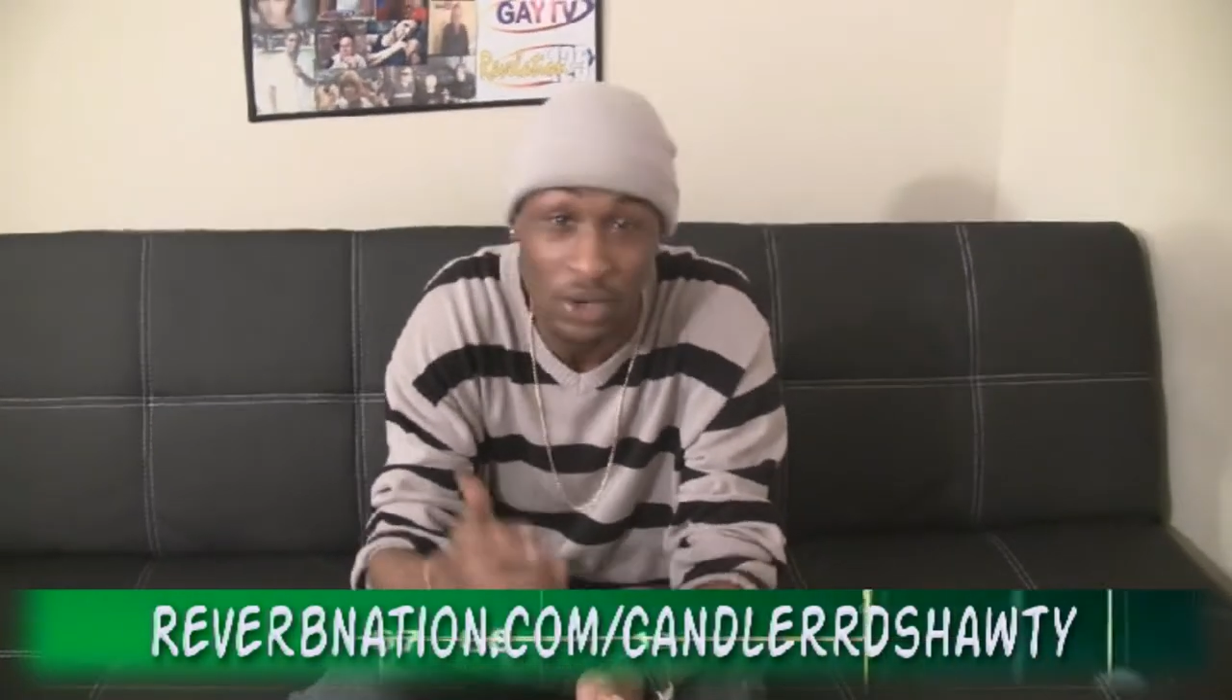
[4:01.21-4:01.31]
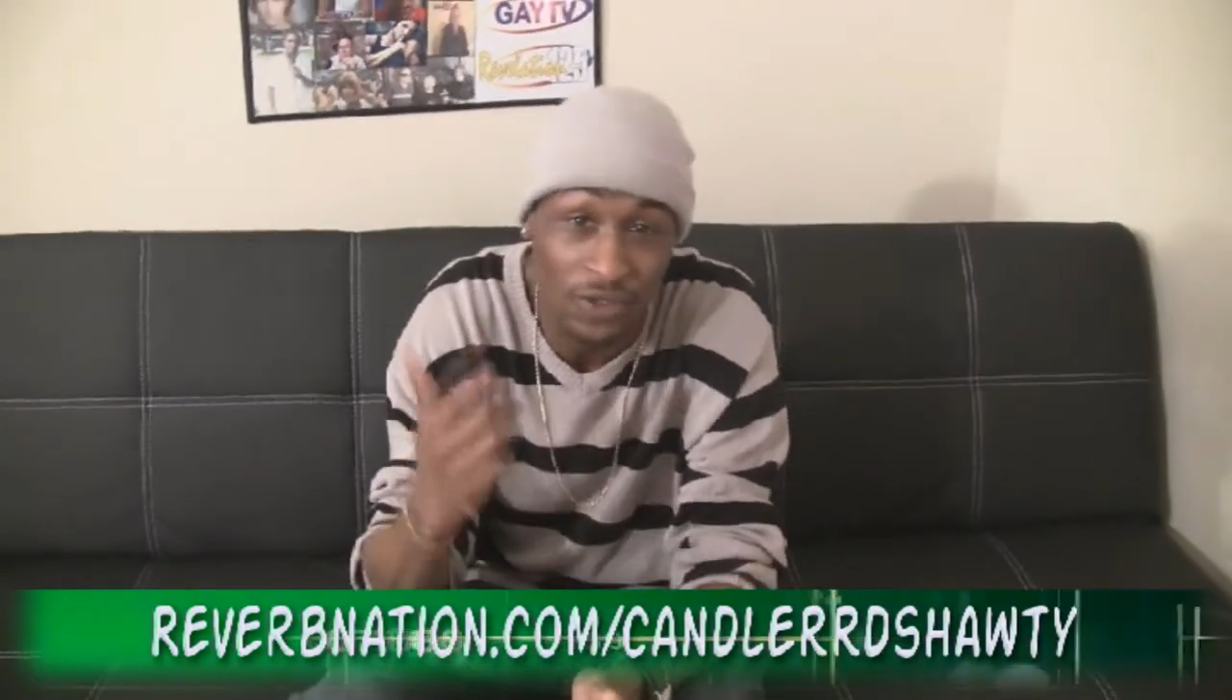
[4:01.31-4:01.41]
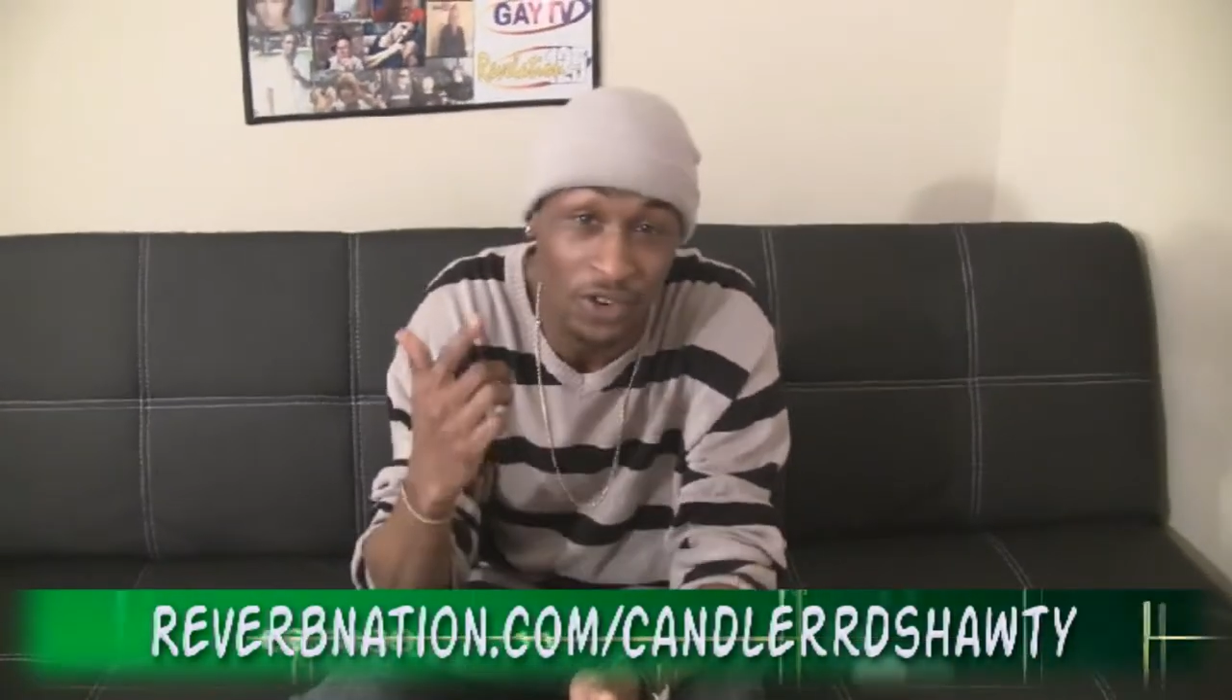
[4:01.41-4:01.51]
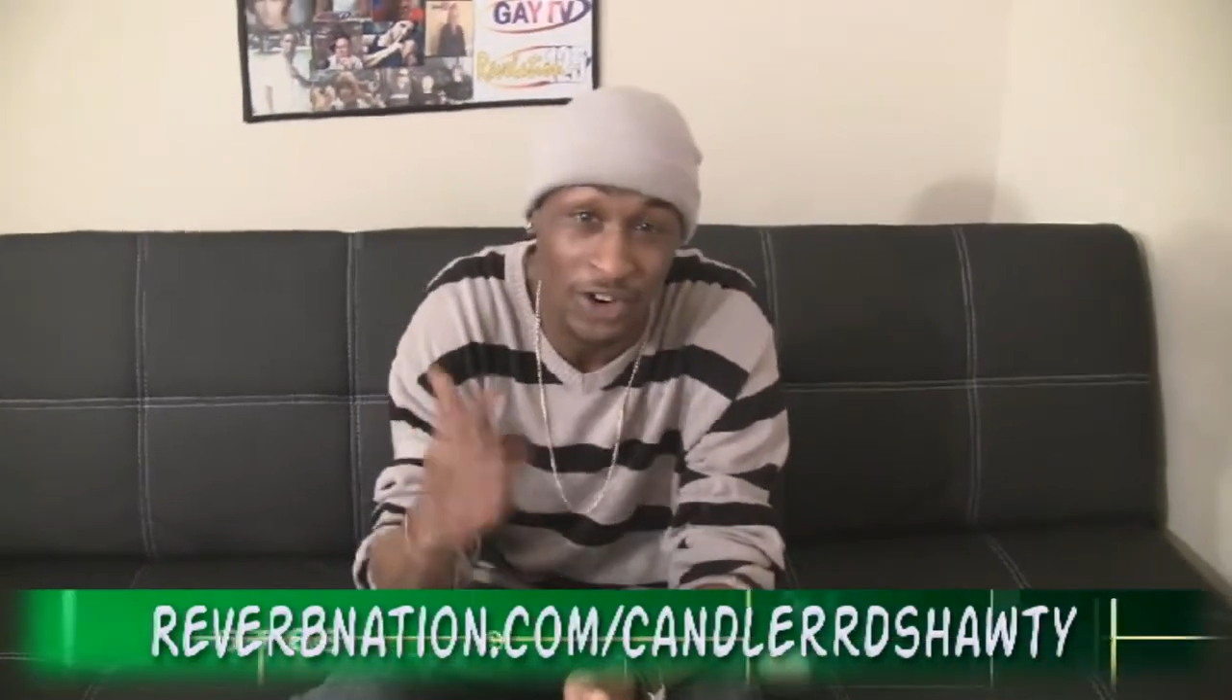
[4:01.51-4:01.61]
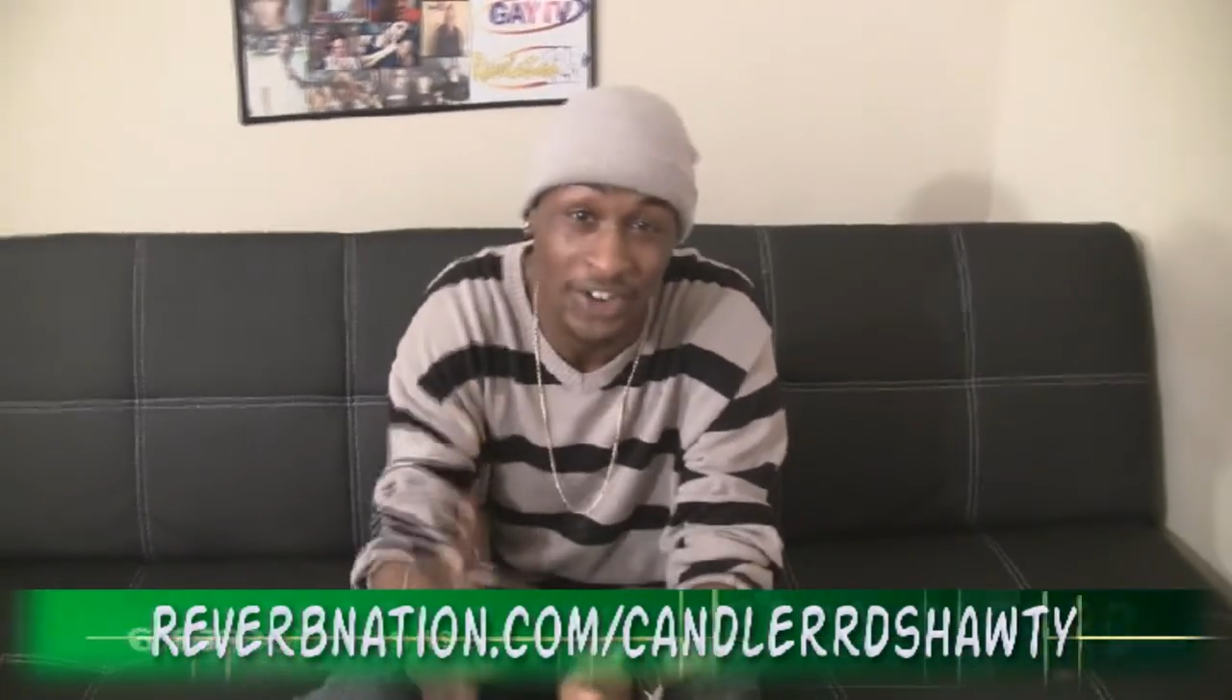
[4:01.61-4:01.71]

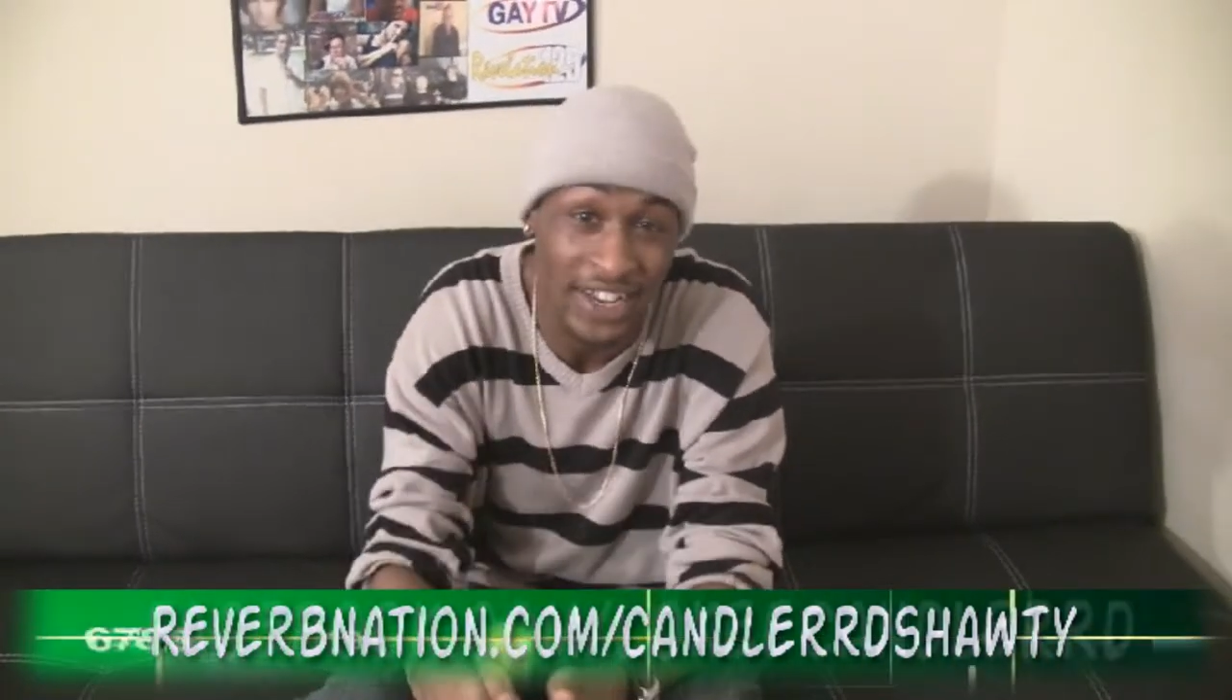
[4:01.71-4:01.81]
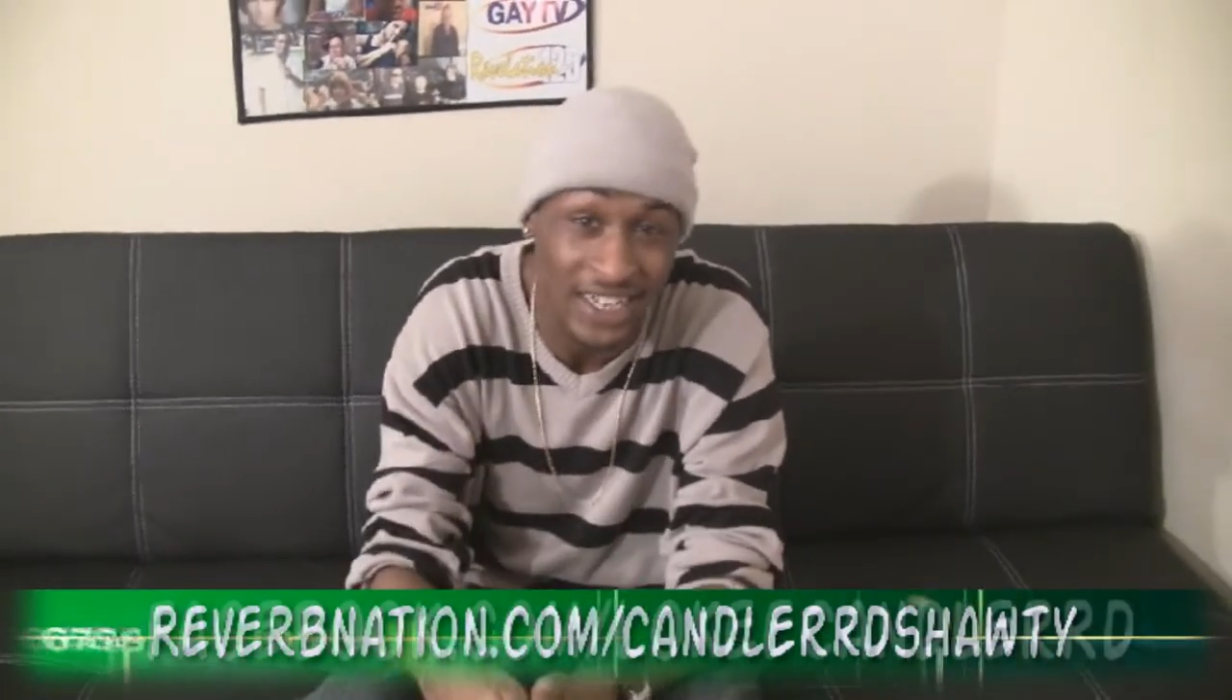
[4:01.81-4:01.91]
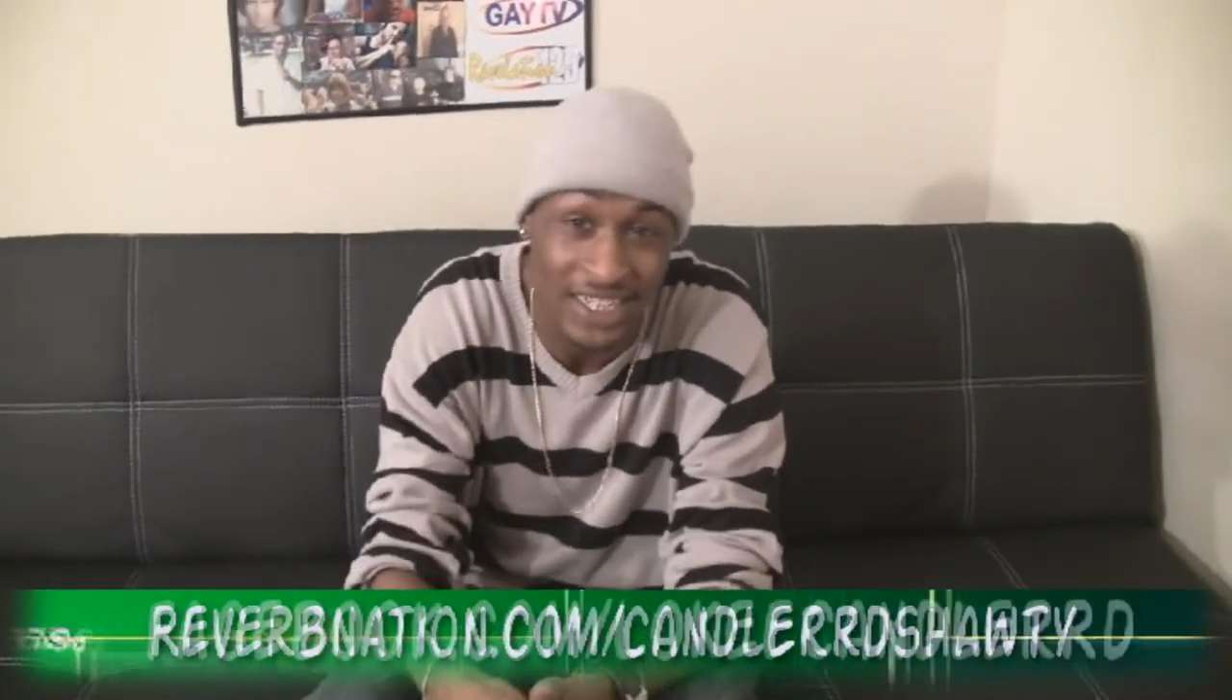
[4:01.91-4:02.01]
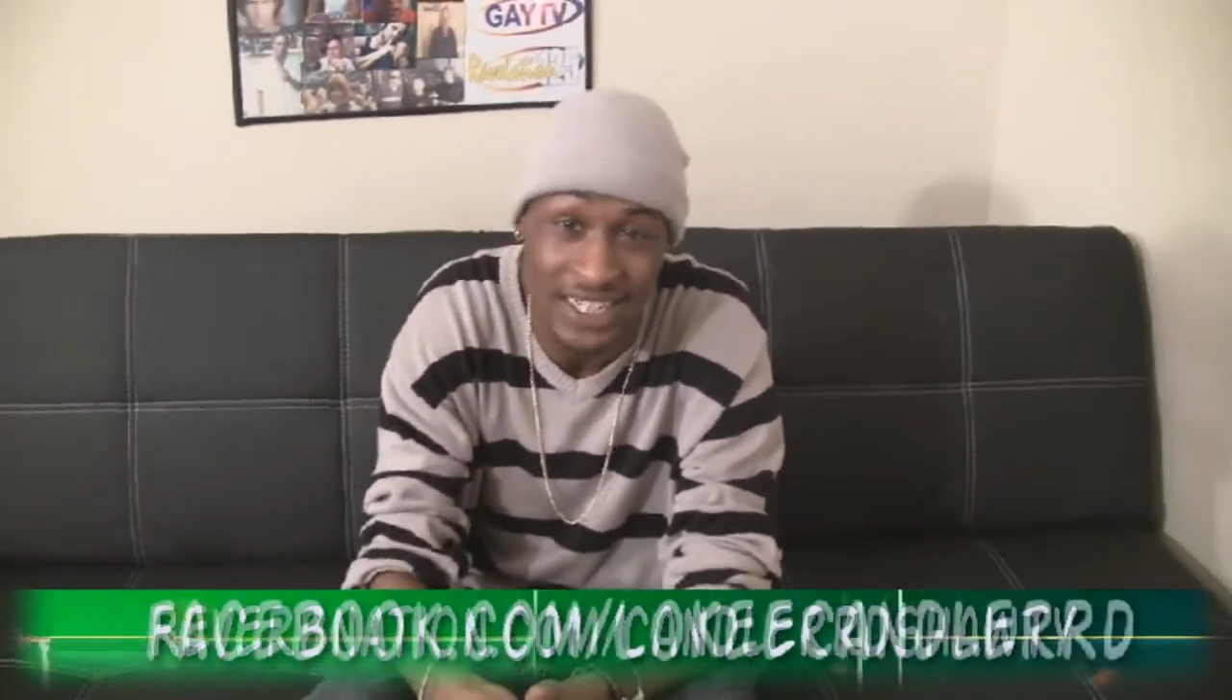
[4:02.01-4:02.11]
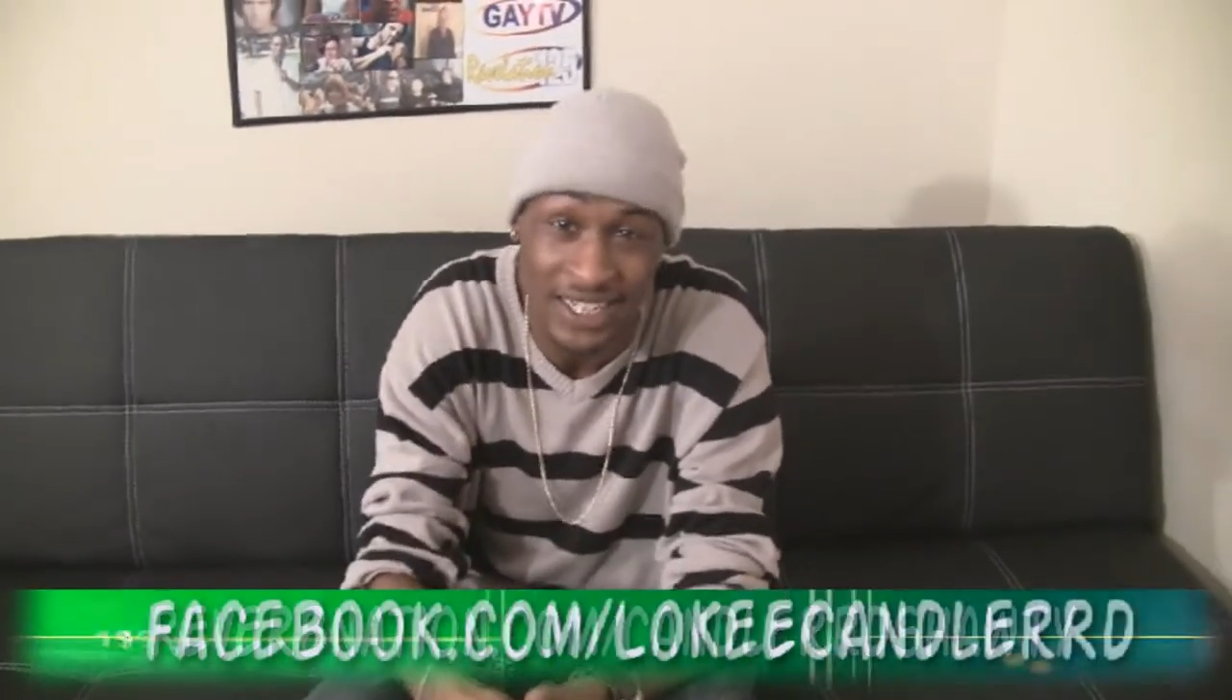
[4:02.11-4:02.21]
Reverb
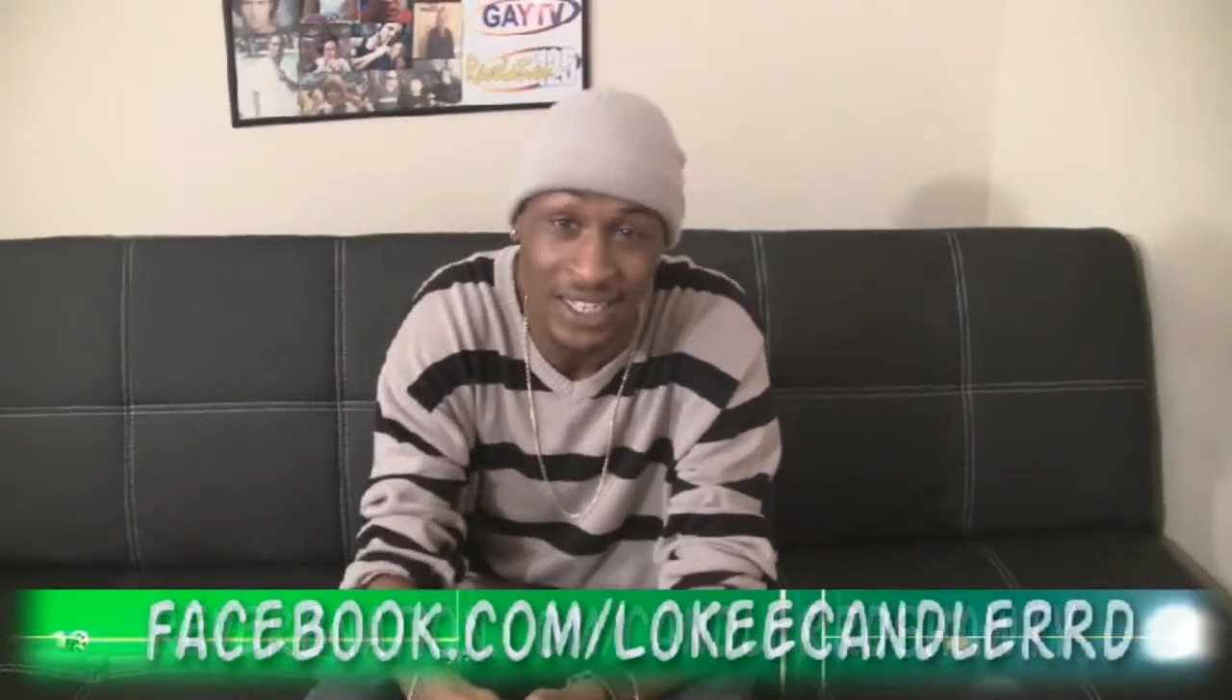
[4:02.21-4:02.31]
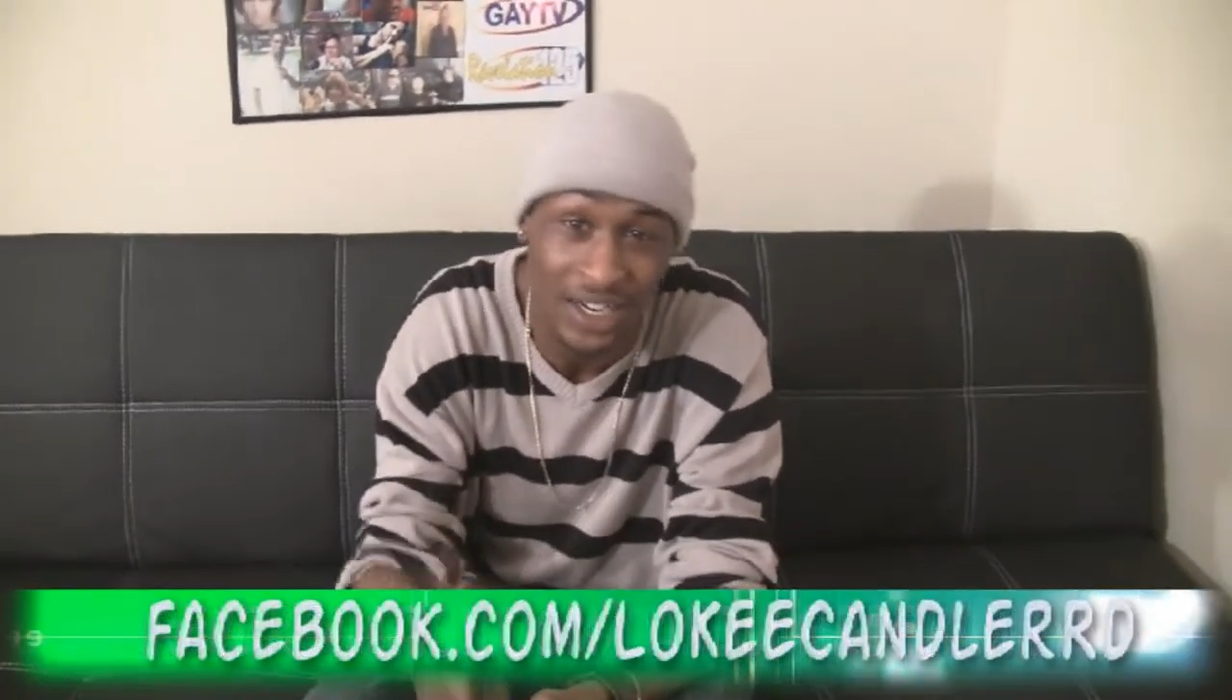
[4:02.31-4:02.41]
Nation,